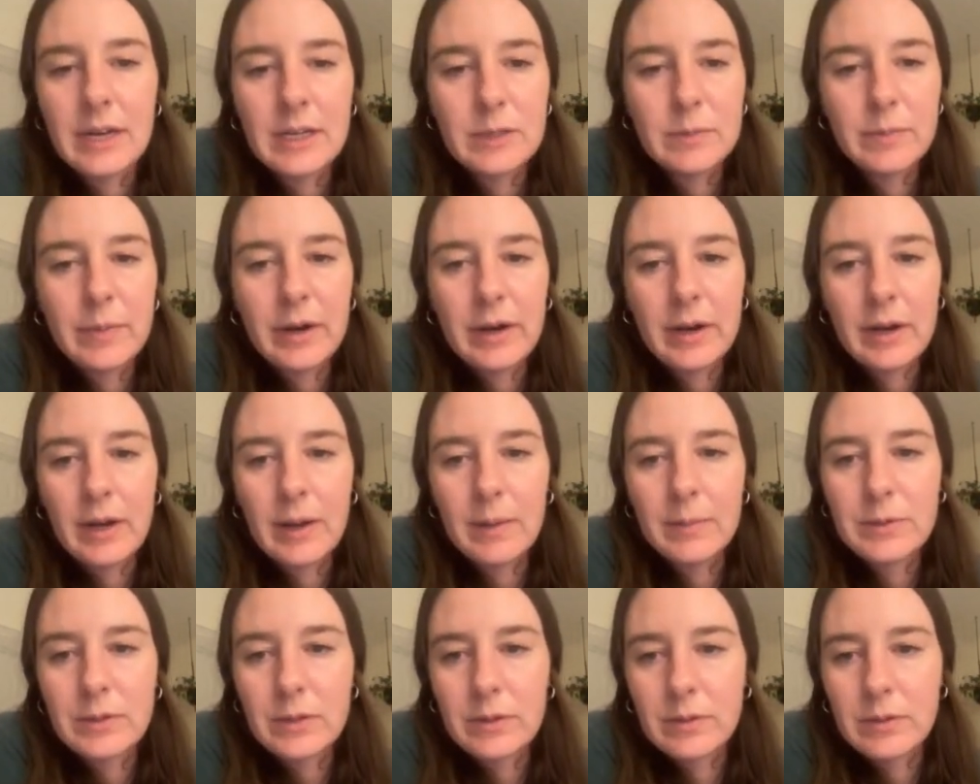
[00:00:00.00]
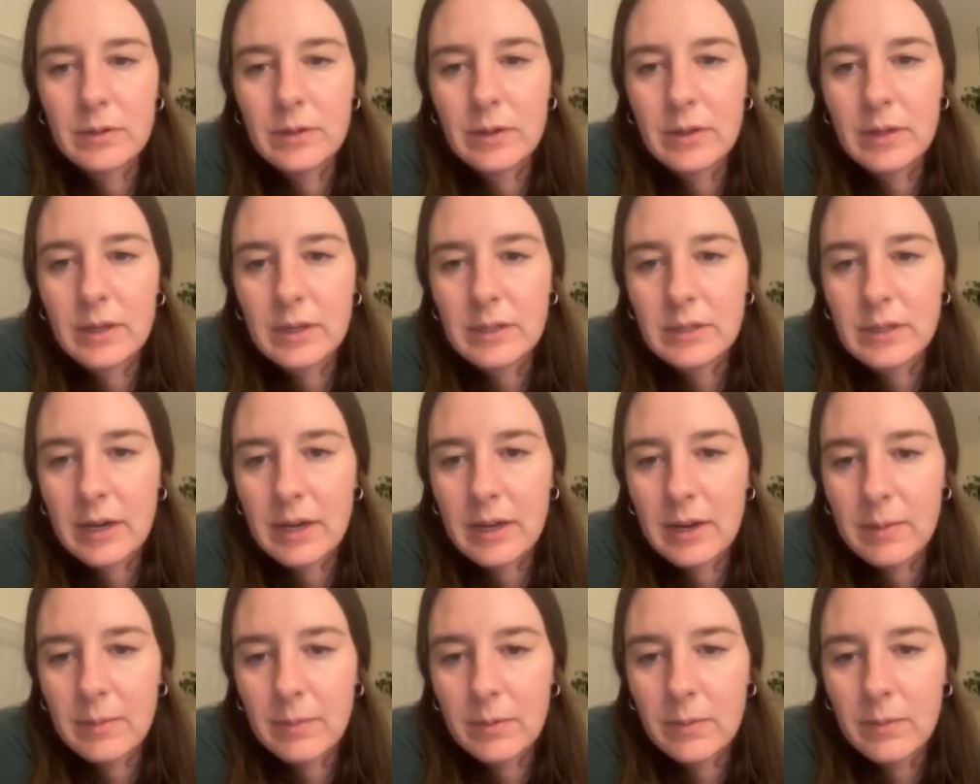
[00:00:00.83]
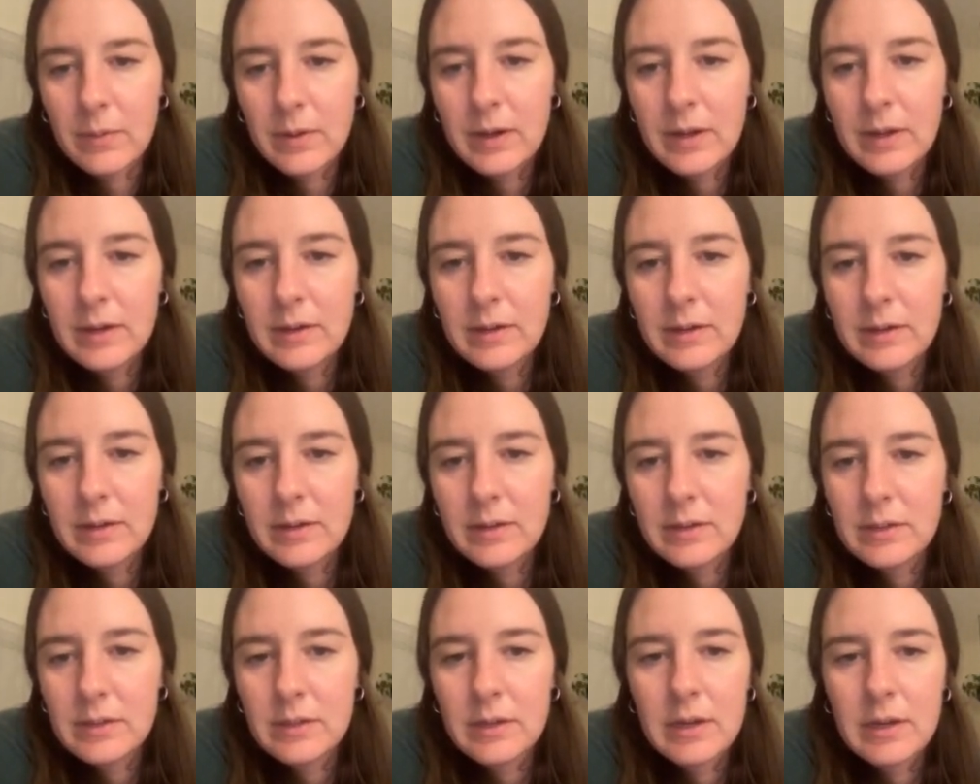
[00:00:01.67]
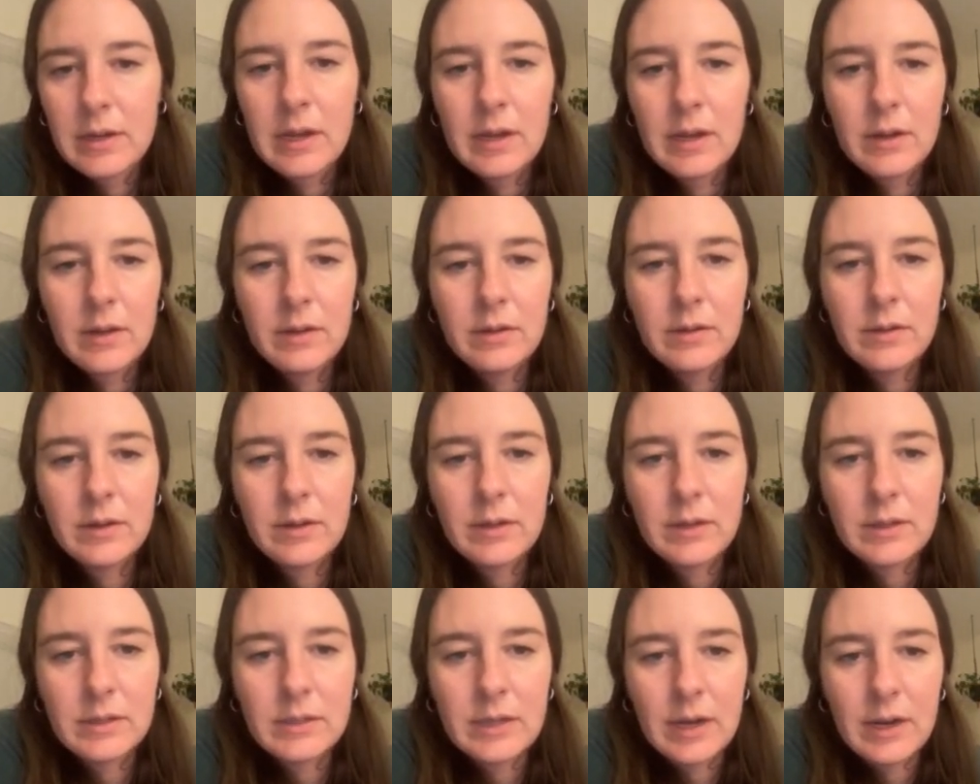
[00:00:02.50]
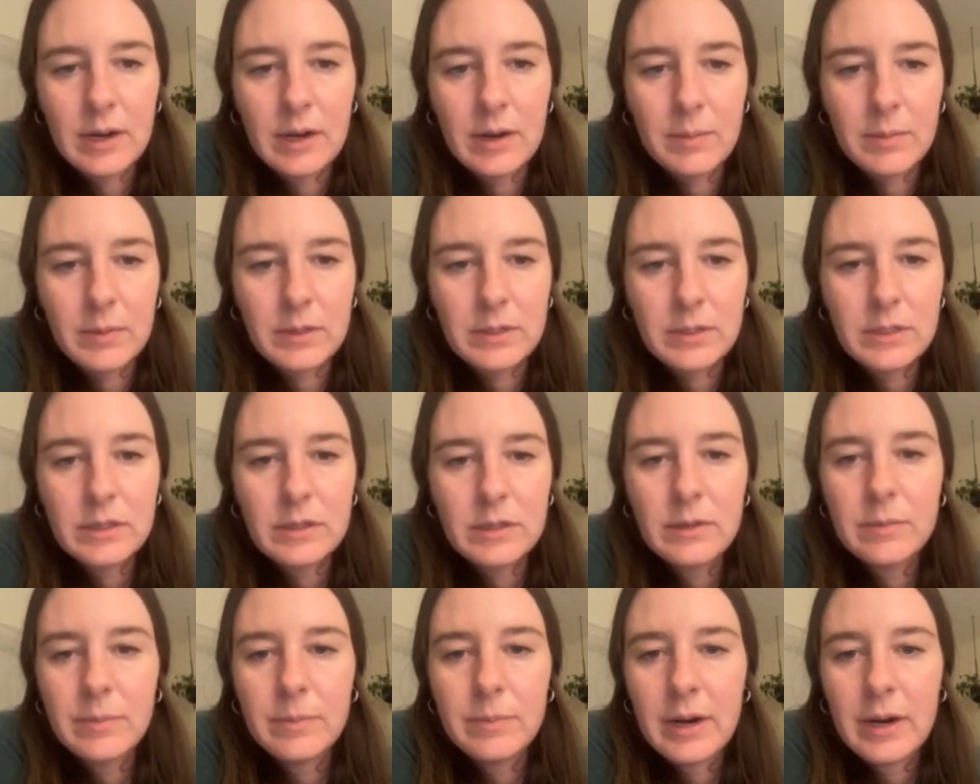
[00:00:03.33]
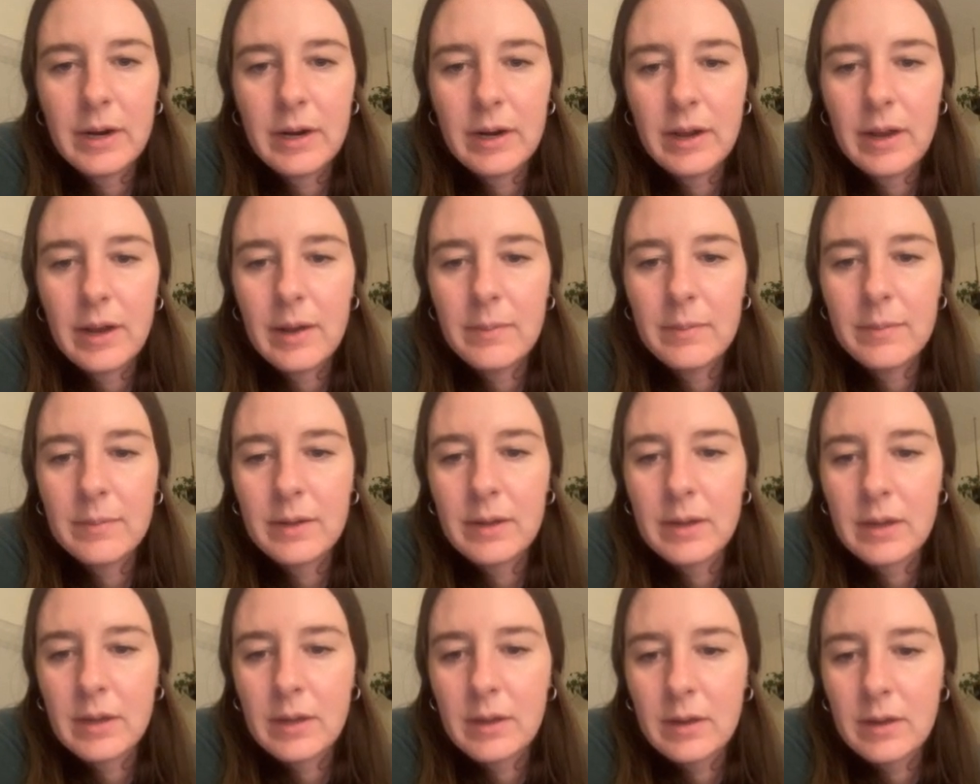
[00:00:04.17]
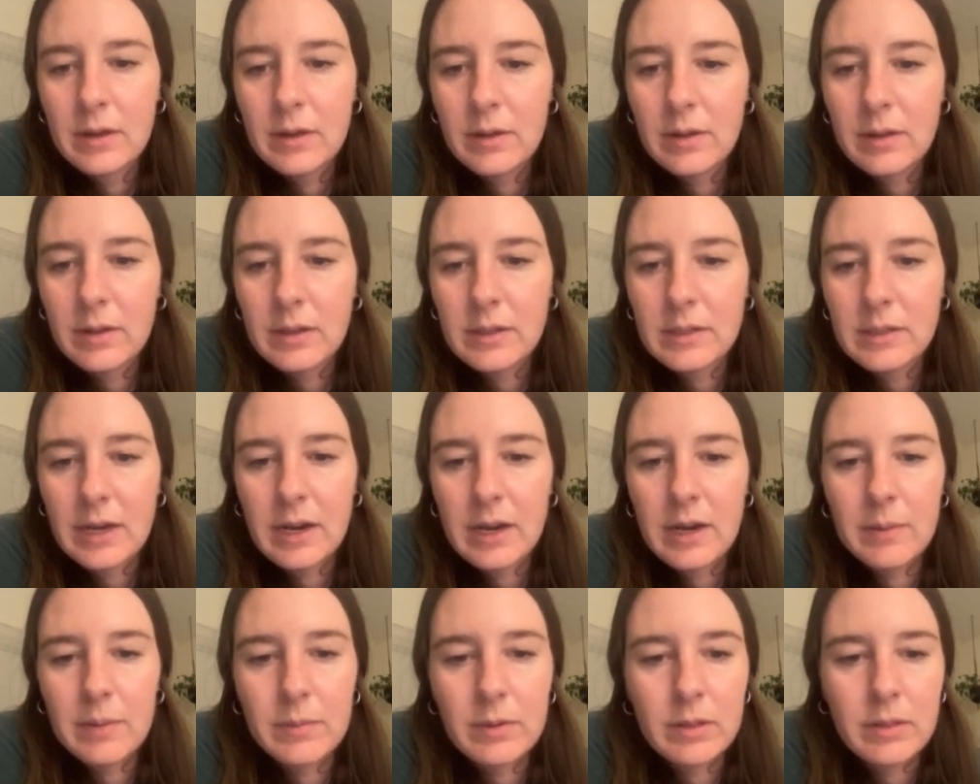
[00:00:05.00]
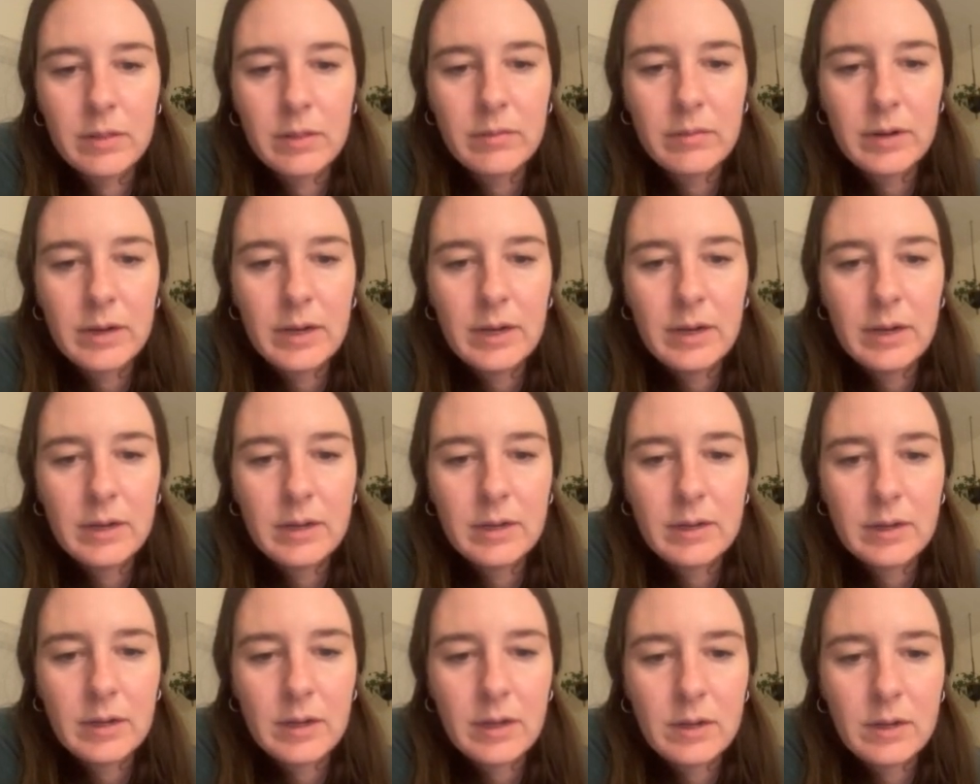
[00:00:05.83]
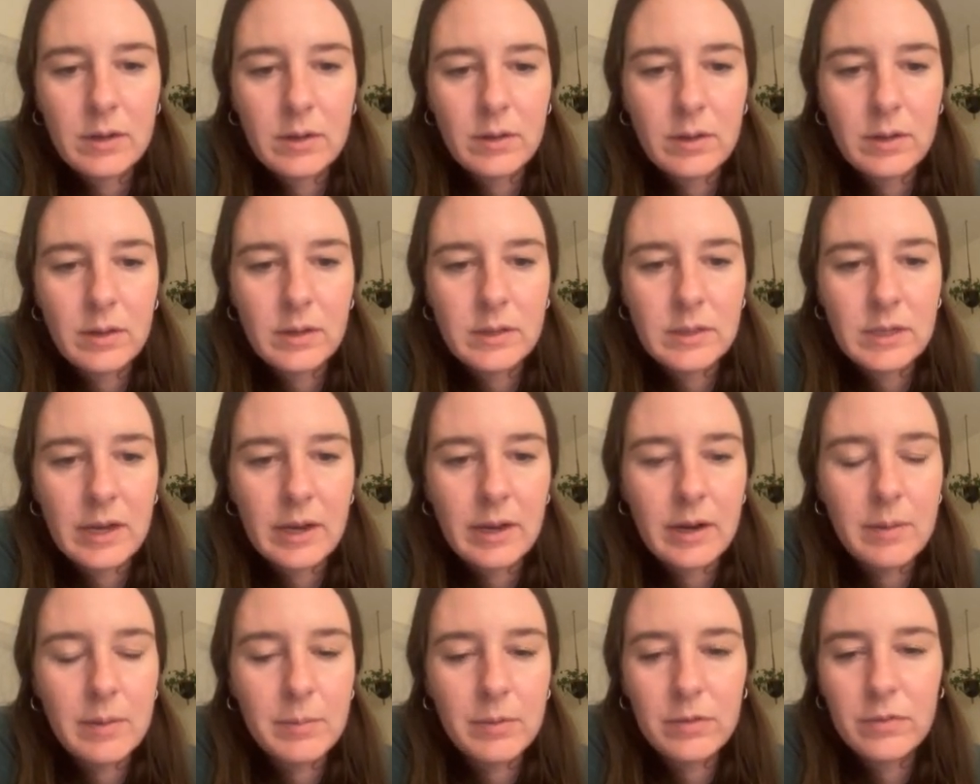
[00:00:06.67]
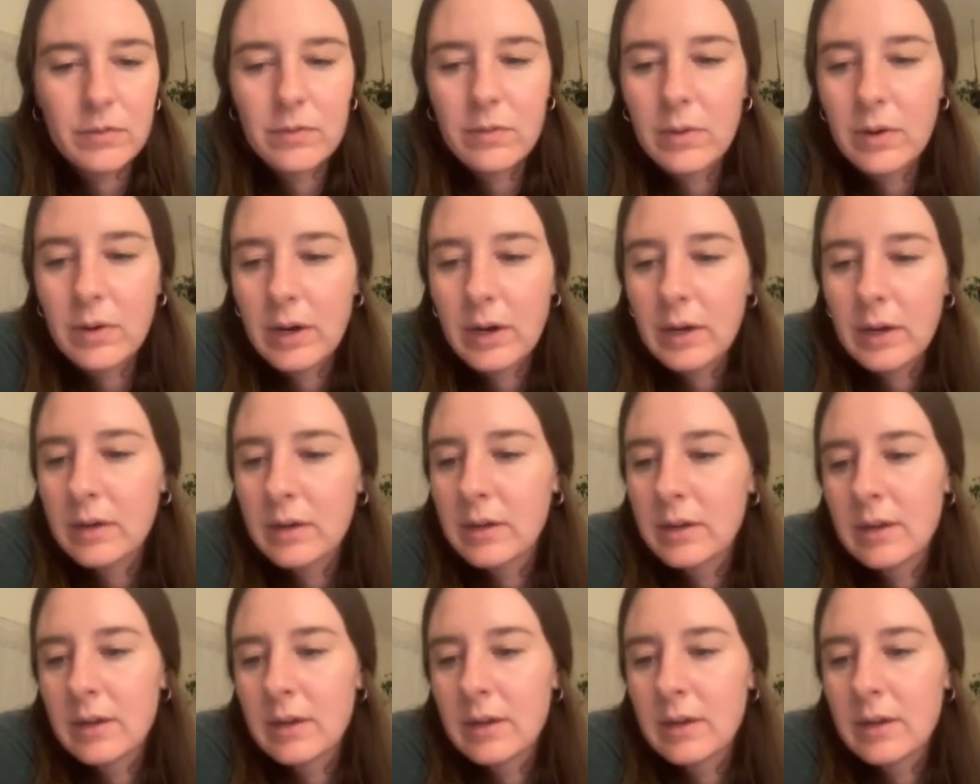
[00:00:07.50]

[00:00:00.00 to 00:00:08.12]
pairing up. So nucleotide number 1, nucleotide number 2 pairing up, nucleotide number 3, and nucleotide number 4.